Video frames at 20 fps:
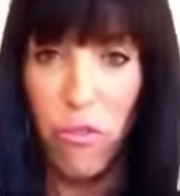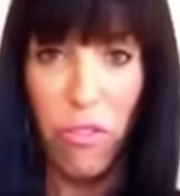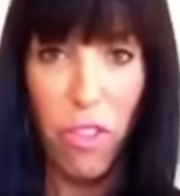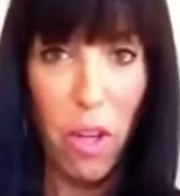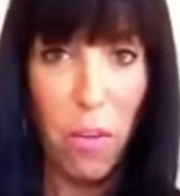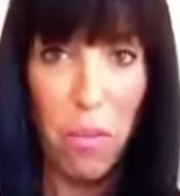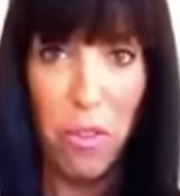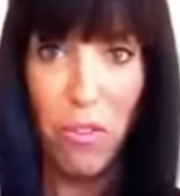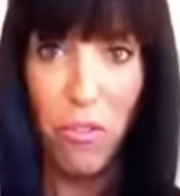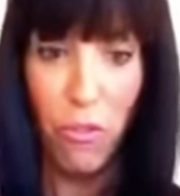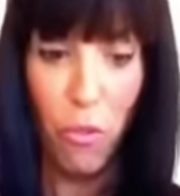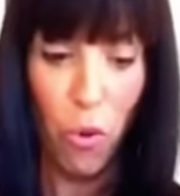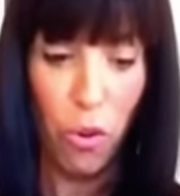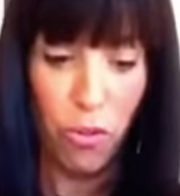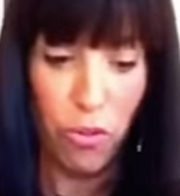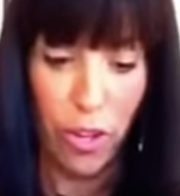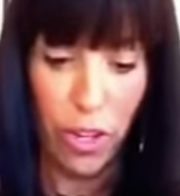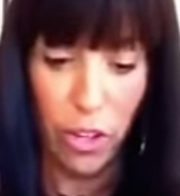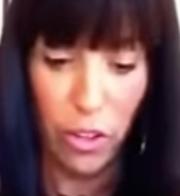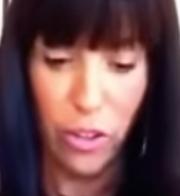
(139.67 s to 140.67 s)
thumb and
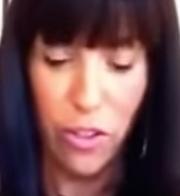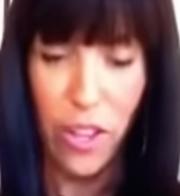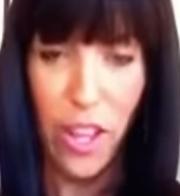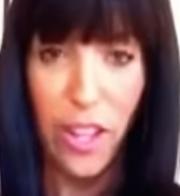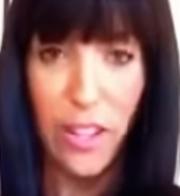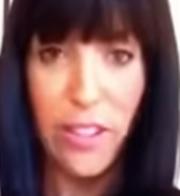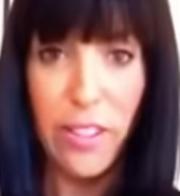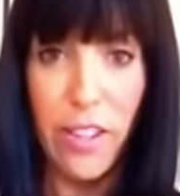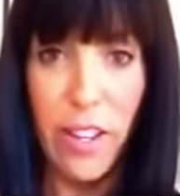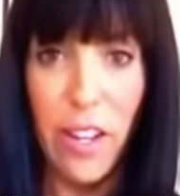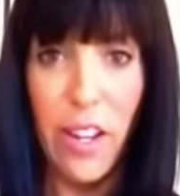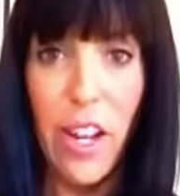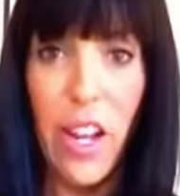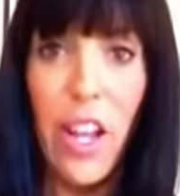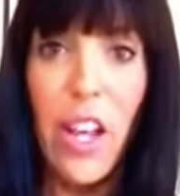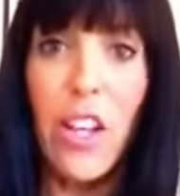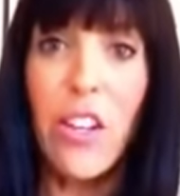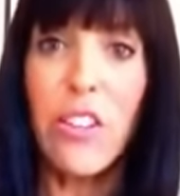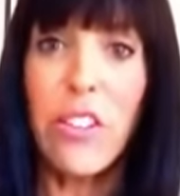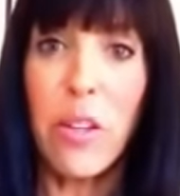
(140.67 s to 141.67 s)
forefinger, that's it.
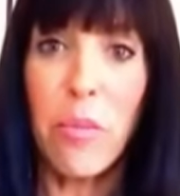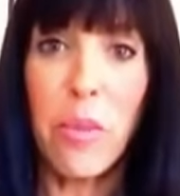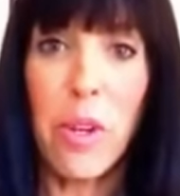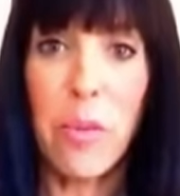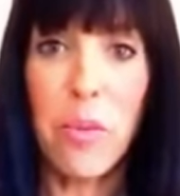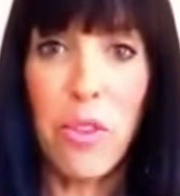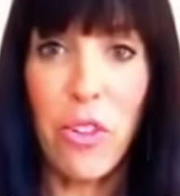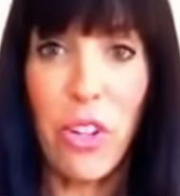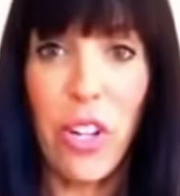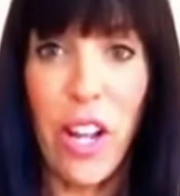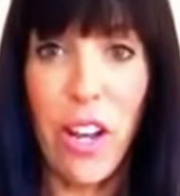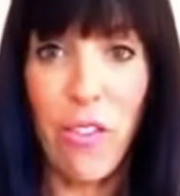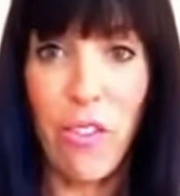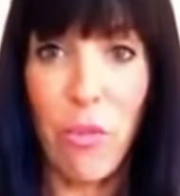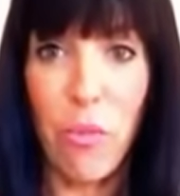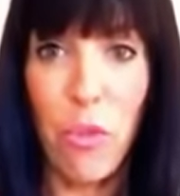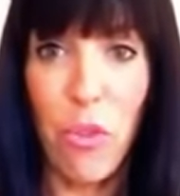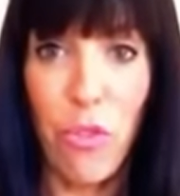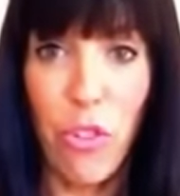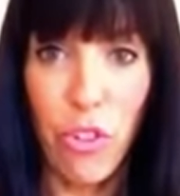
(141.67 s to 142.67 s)
Sometimes you're gonna have
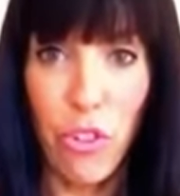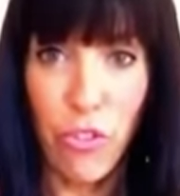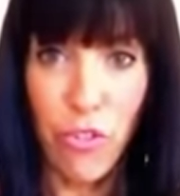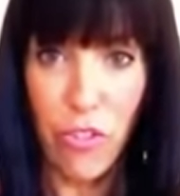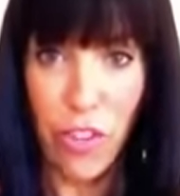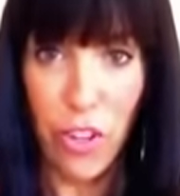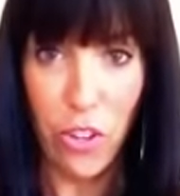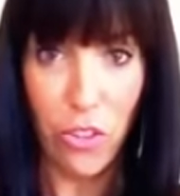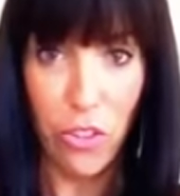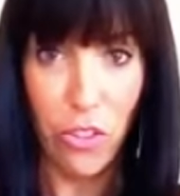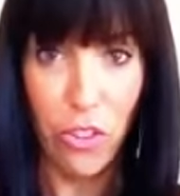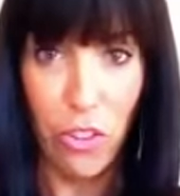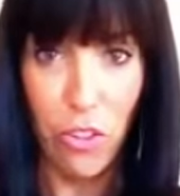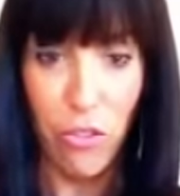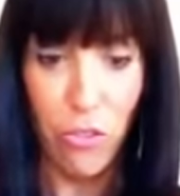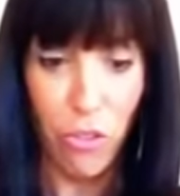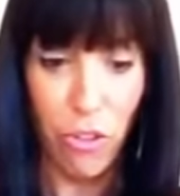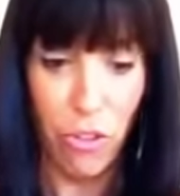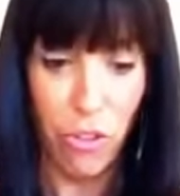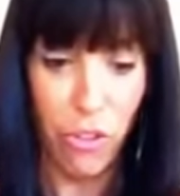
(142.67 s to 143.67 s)
to move your fingers a little
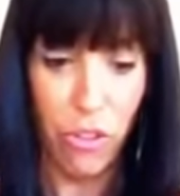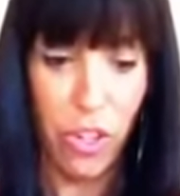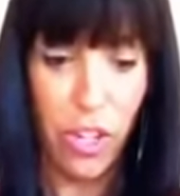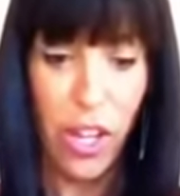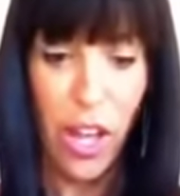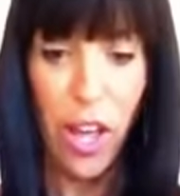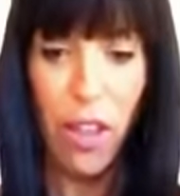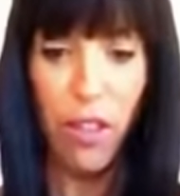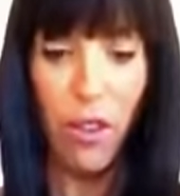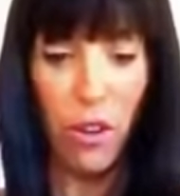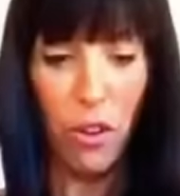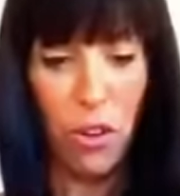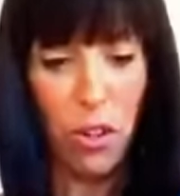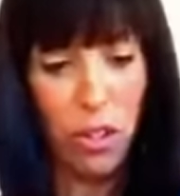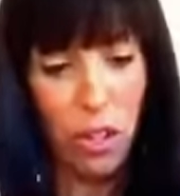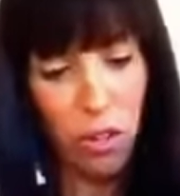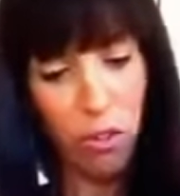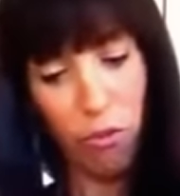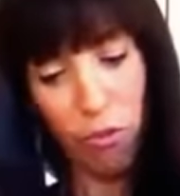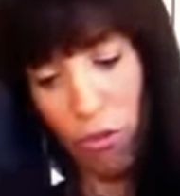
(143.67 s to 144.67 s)
further together, a little